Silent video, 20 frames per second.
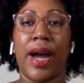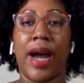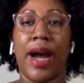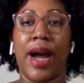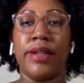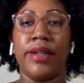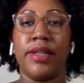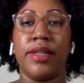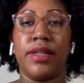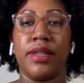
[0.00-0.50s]

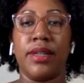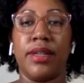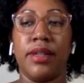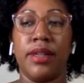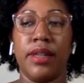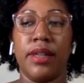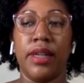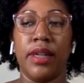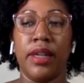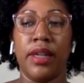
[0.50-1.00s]

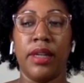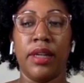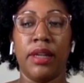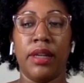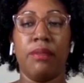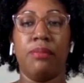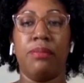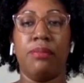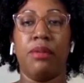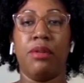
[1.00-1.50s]
constantly
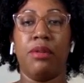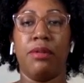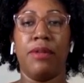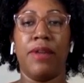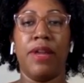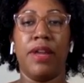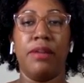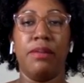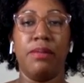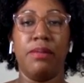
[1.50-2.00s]

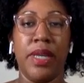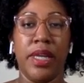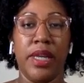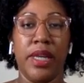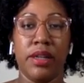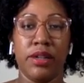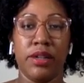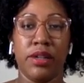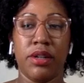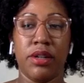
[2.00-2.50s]
motivate
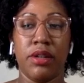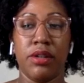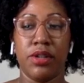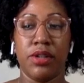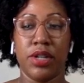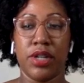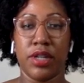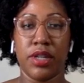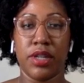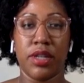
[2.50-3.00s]
me.
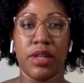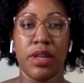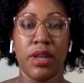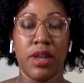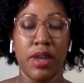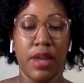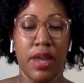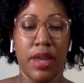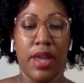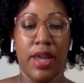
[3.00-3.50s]

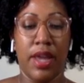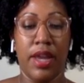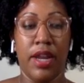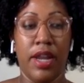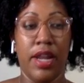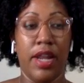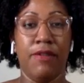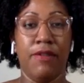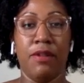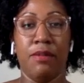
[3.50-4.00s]

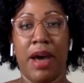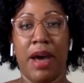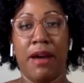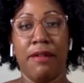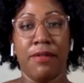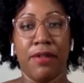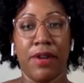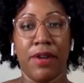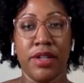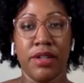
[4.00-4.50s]
And even
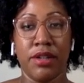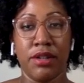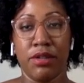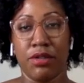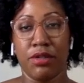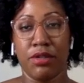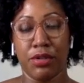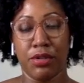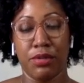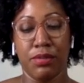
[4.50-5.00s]
my friends
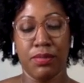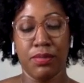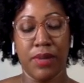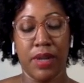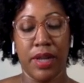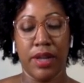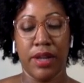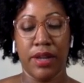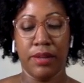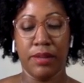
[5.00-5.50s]
group,
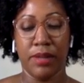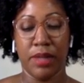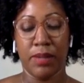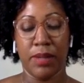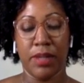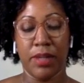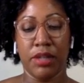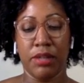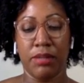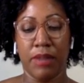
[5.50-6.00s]

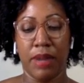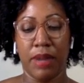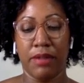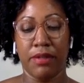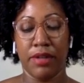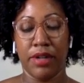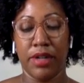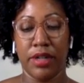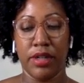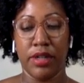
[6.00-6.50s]
especially my
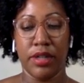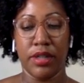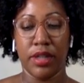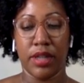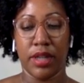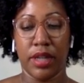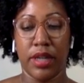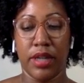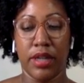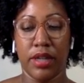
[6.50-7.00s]
friends,
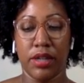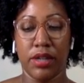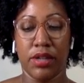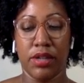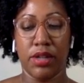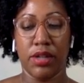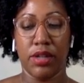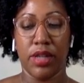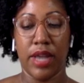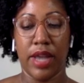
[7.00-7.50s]
like,
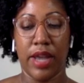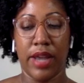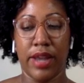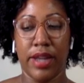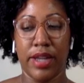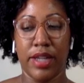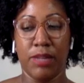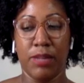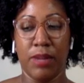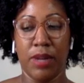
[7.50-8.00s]
that
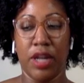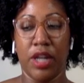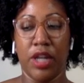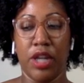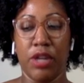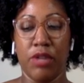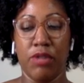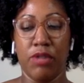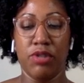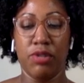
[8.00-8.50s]
has been a
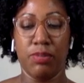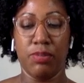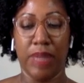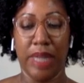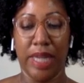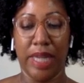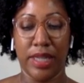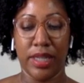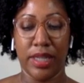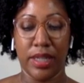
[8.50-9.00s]
huge
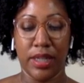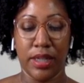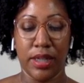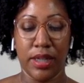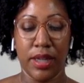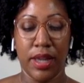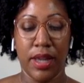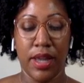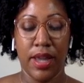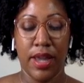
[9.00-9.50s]

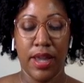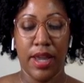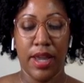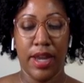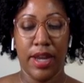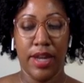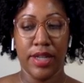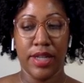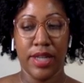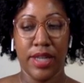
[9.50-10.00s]
blessing
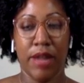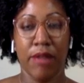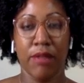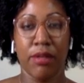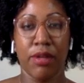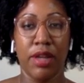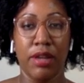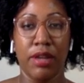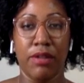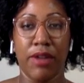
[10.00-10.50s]
and it's
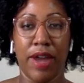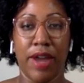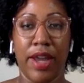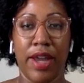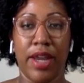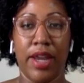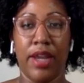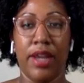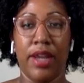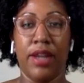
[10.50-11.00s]
healthy,
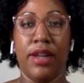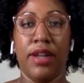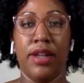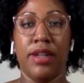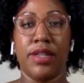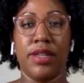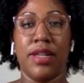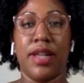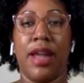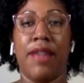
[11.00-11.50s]
right? And
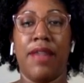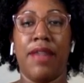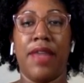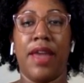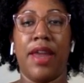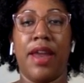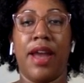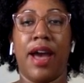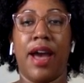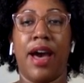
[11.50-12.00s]
it's not
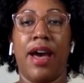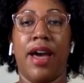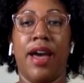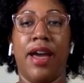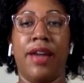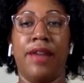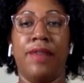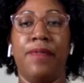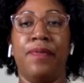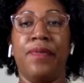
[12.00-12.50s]
that
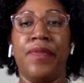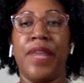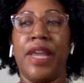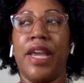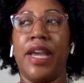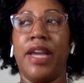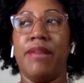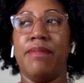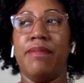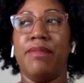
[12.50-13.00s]
I
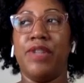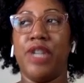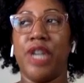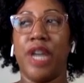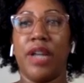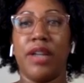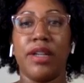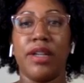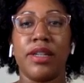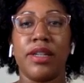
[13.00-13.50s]
am
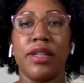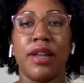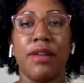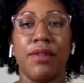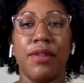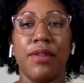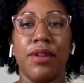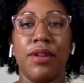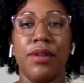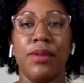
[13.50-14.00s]
jealous
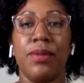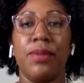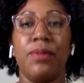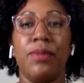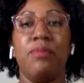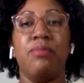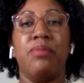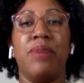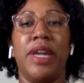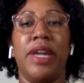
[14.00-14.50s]
of you,
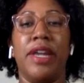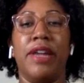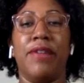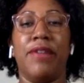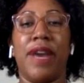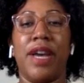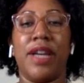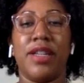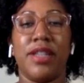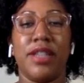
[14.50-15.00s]
but if
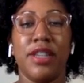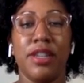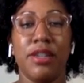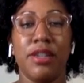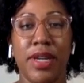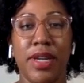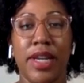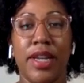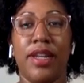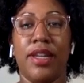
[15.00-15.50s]
I see
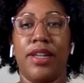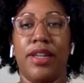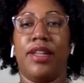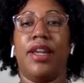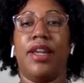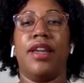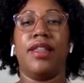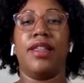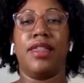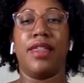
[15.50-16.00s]
you getting it,
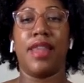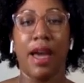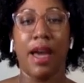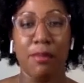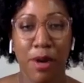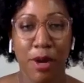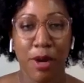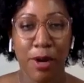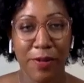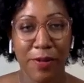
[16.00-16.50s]
like
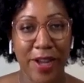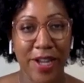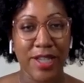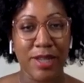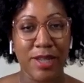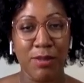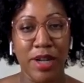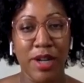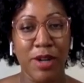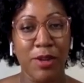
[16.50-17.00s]
that
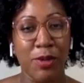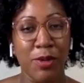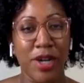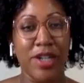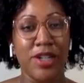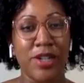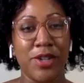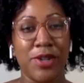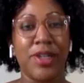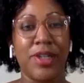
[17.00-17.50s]
motivates me to
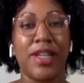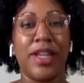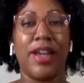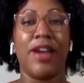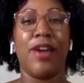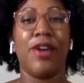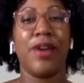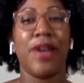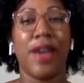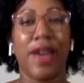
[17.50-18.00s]
want to do it.
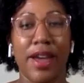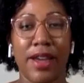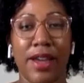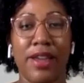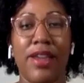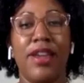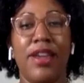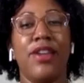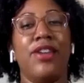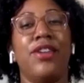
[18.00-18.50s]
Like, okay,
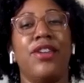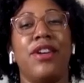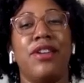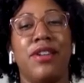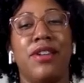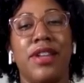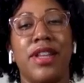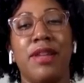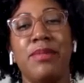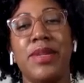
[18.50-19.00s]
you
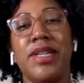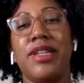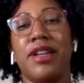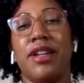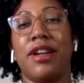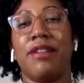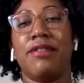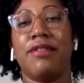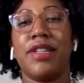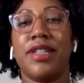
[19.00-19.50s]
know what, let me
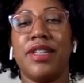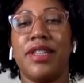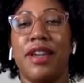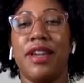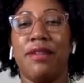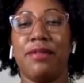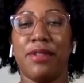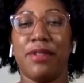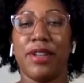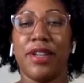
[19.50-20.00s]
turn off this
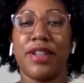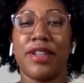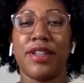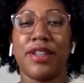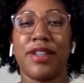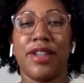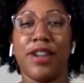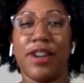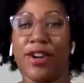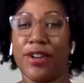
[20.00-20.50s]
Netflix
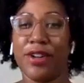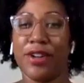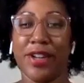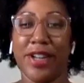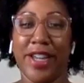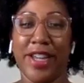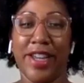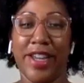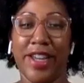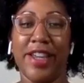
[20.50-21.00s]
and go
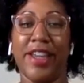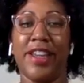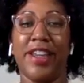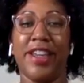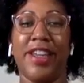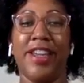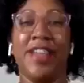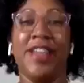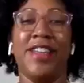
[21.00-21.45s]
ahead